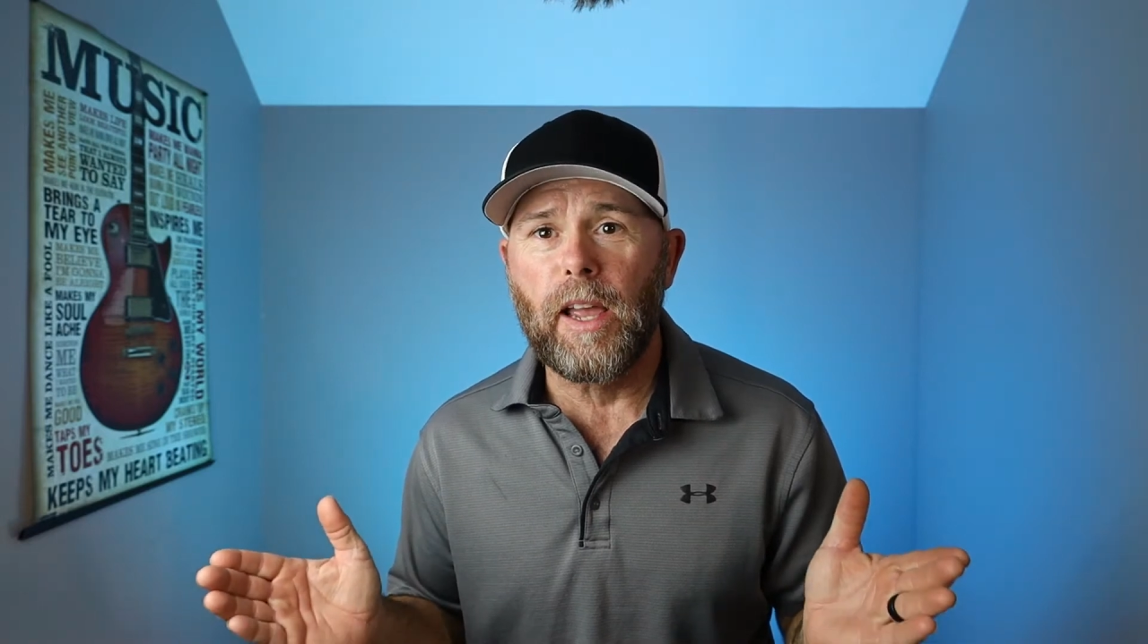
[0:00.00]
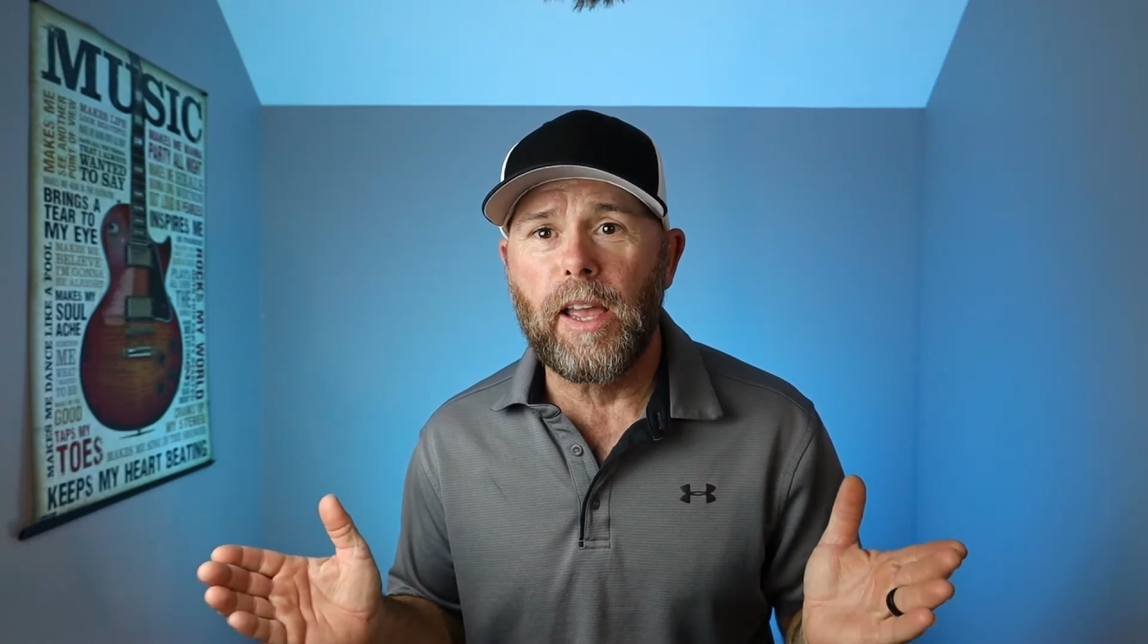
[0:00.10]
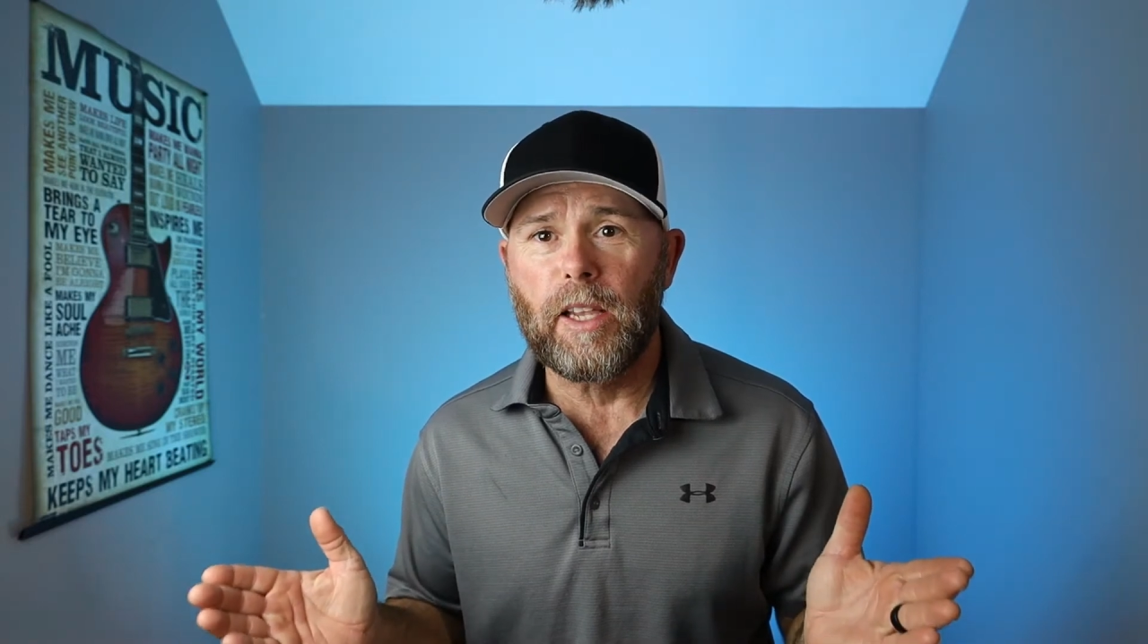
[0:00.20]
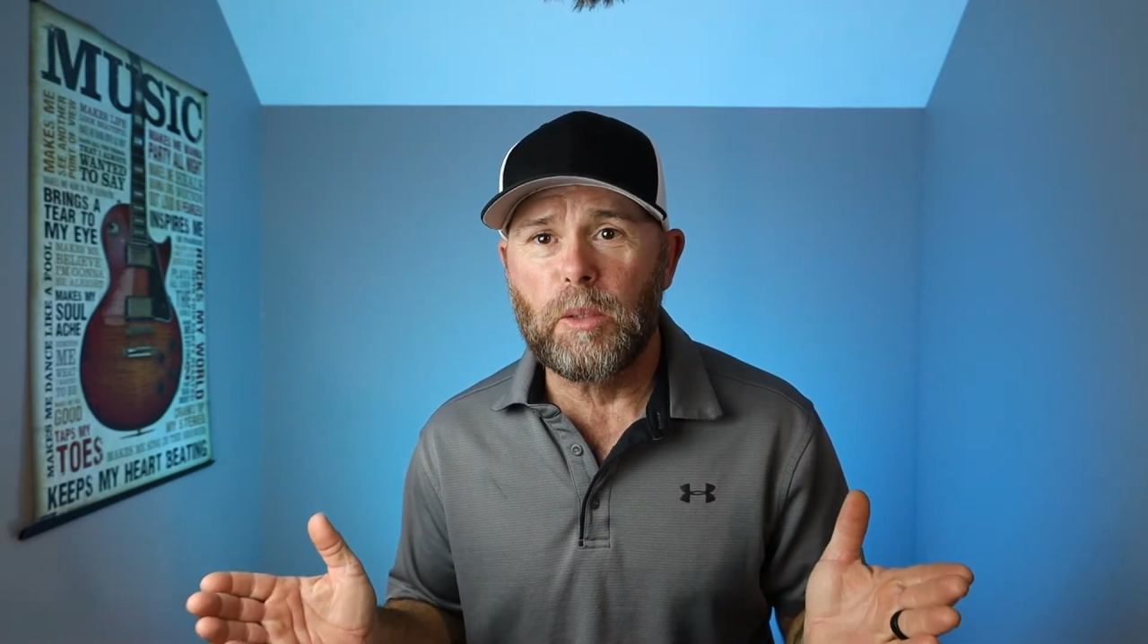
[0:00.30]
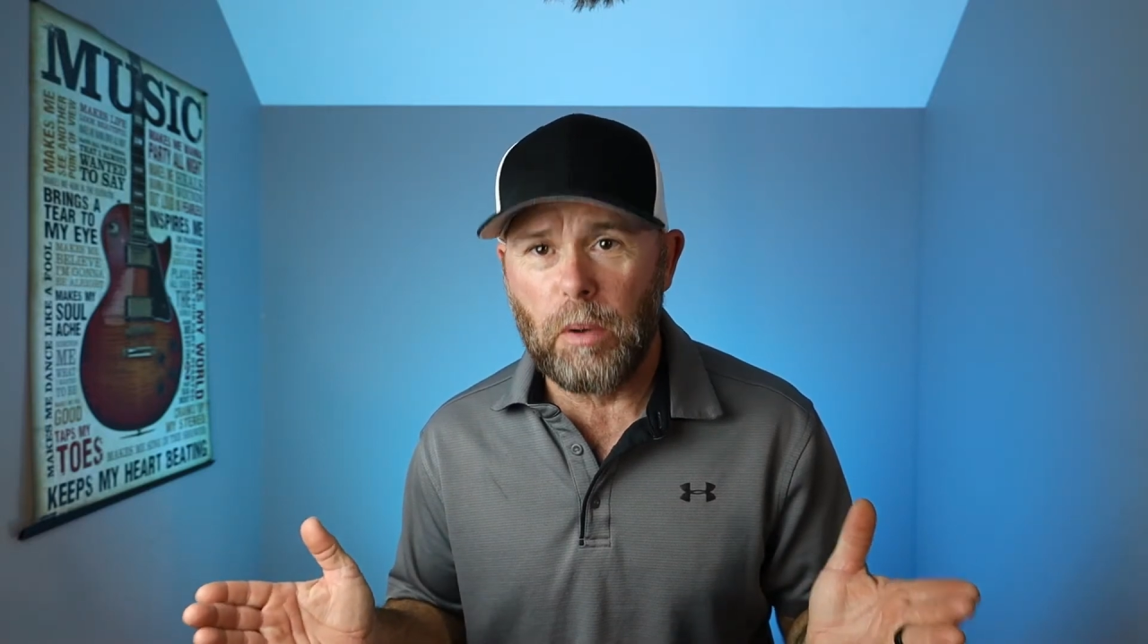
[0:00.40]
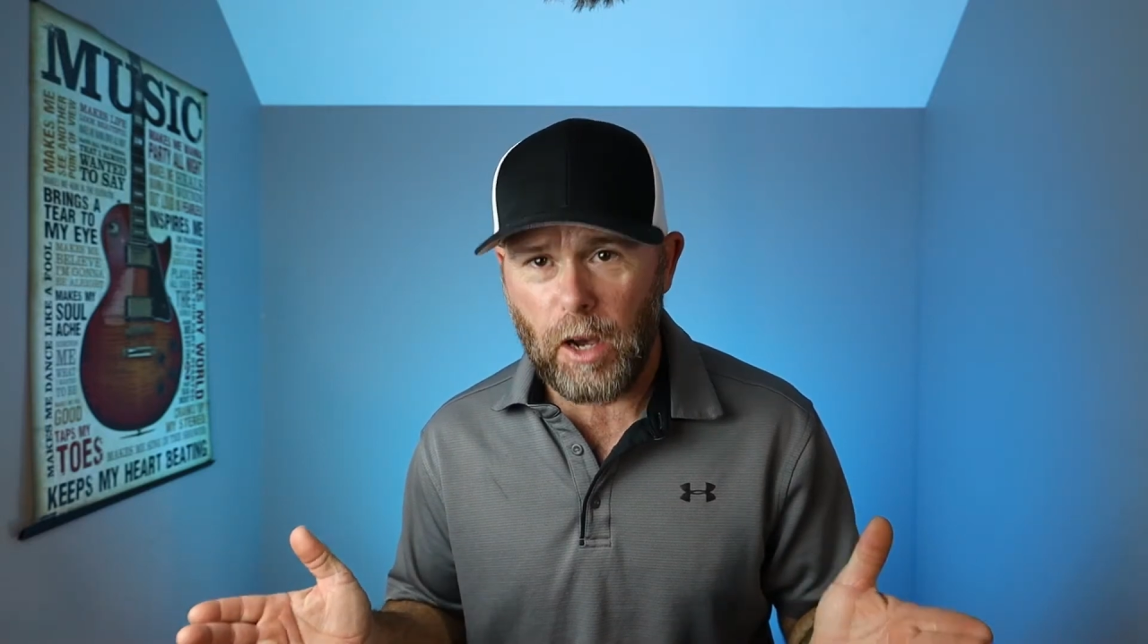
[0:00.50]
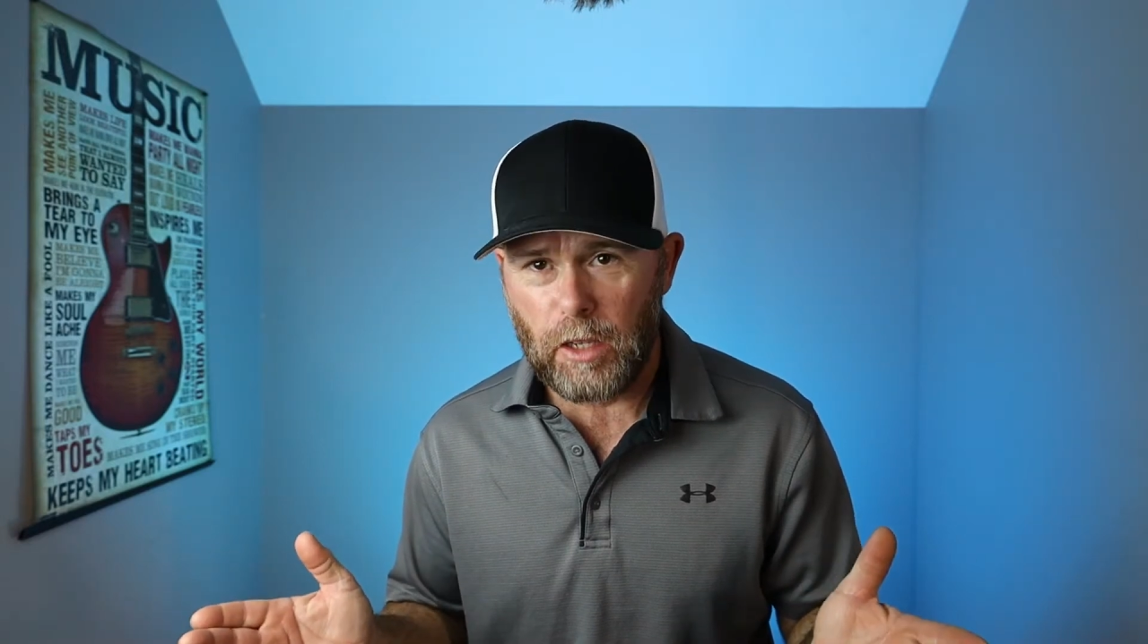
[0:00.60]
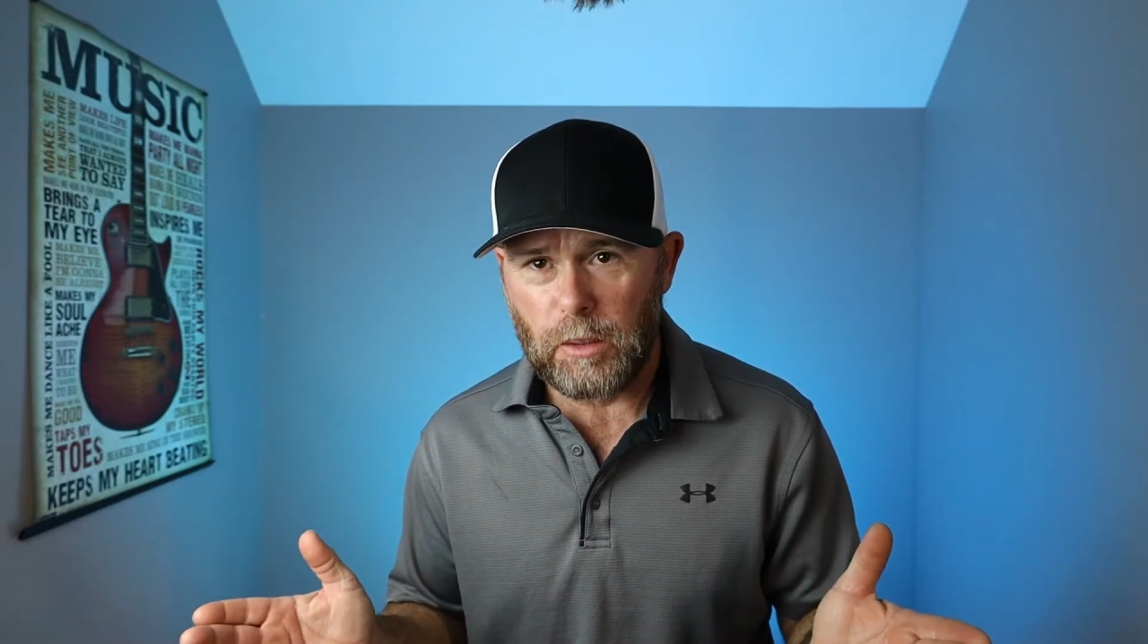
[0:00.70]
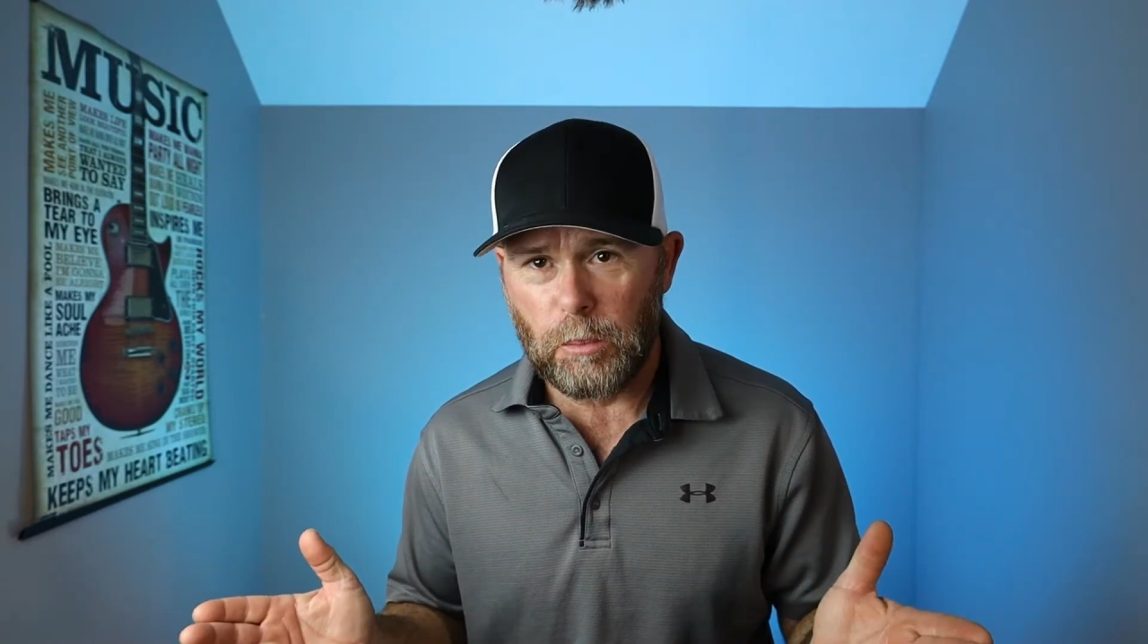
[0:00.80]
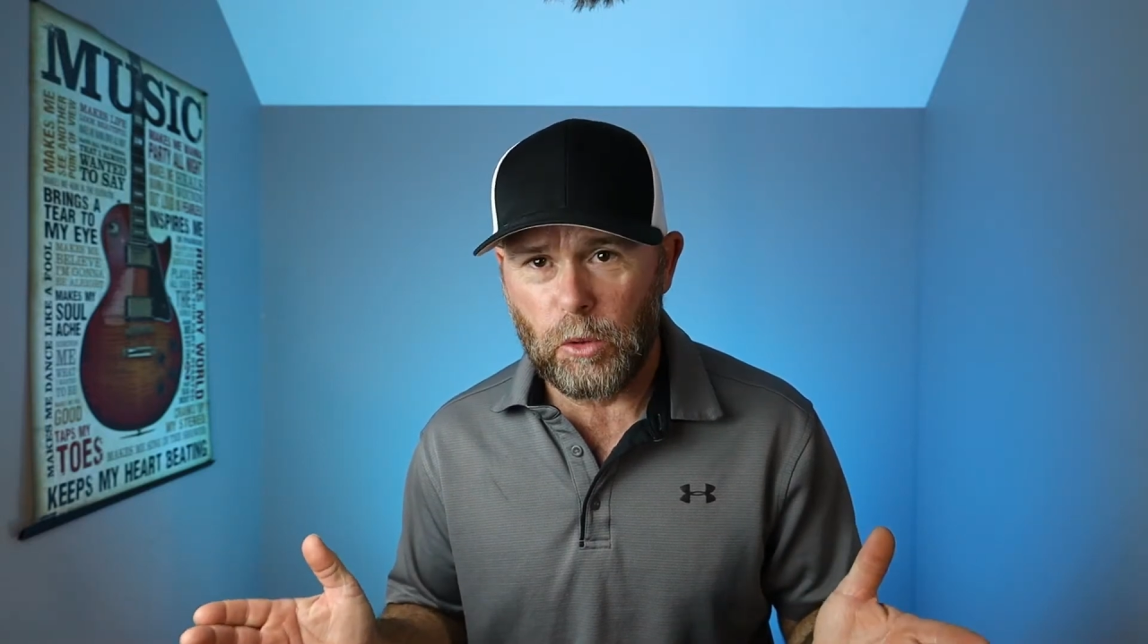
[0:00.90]
as
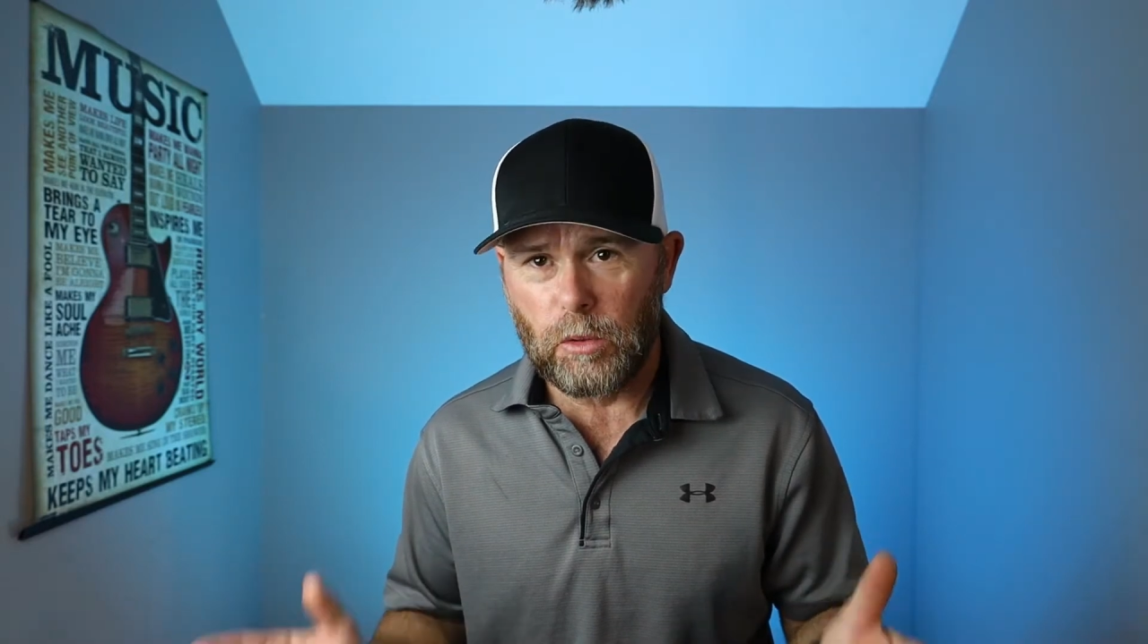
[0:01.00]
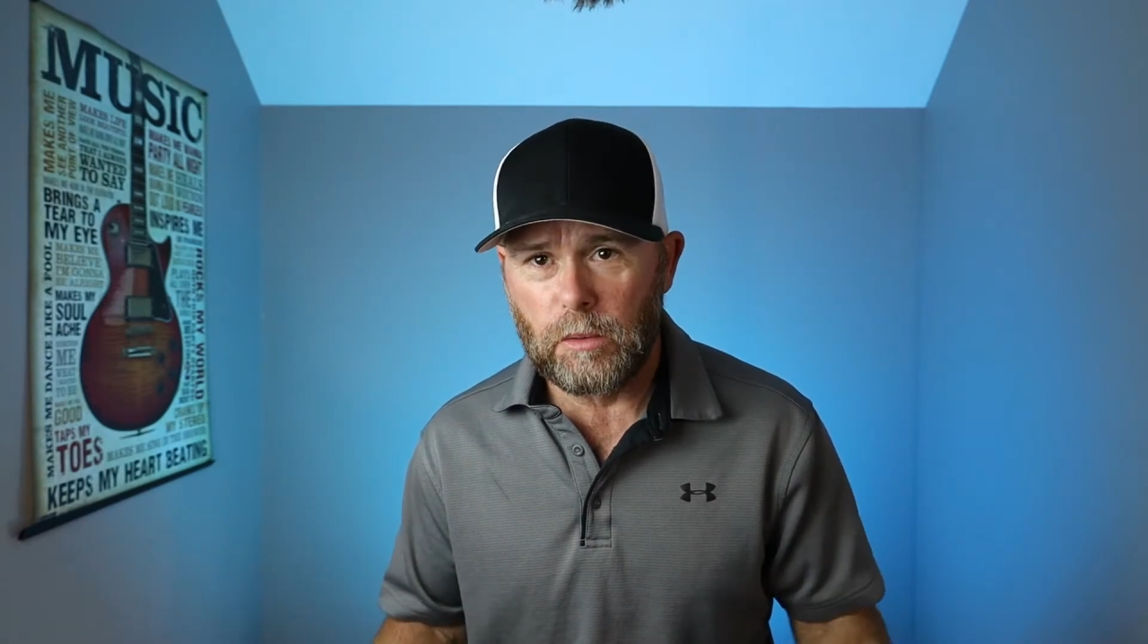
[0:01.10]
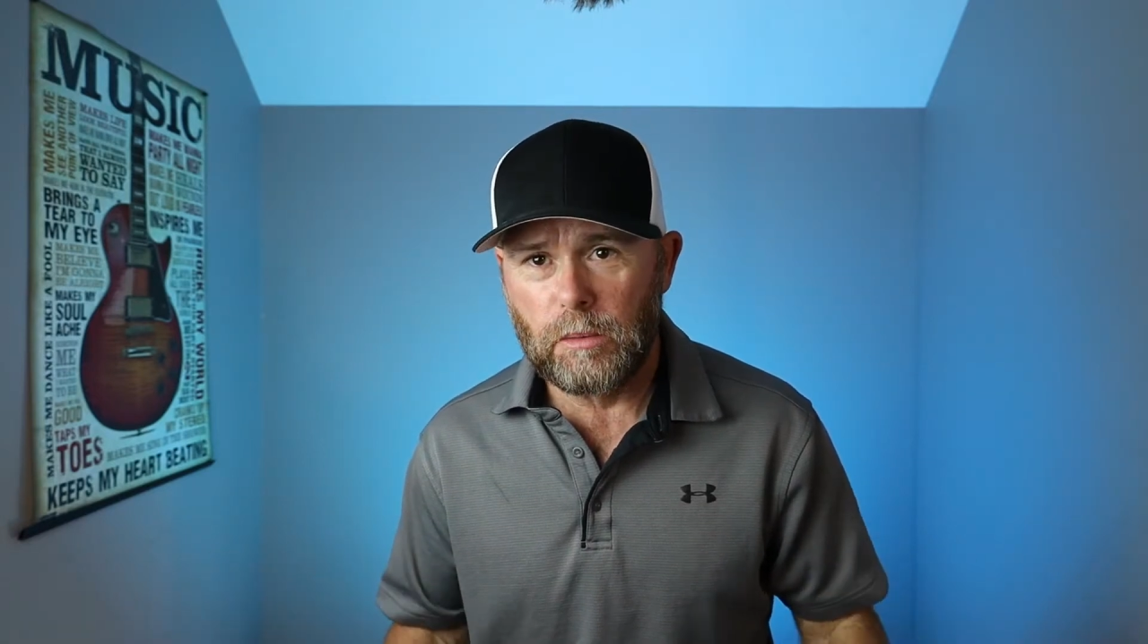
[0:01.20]
possible.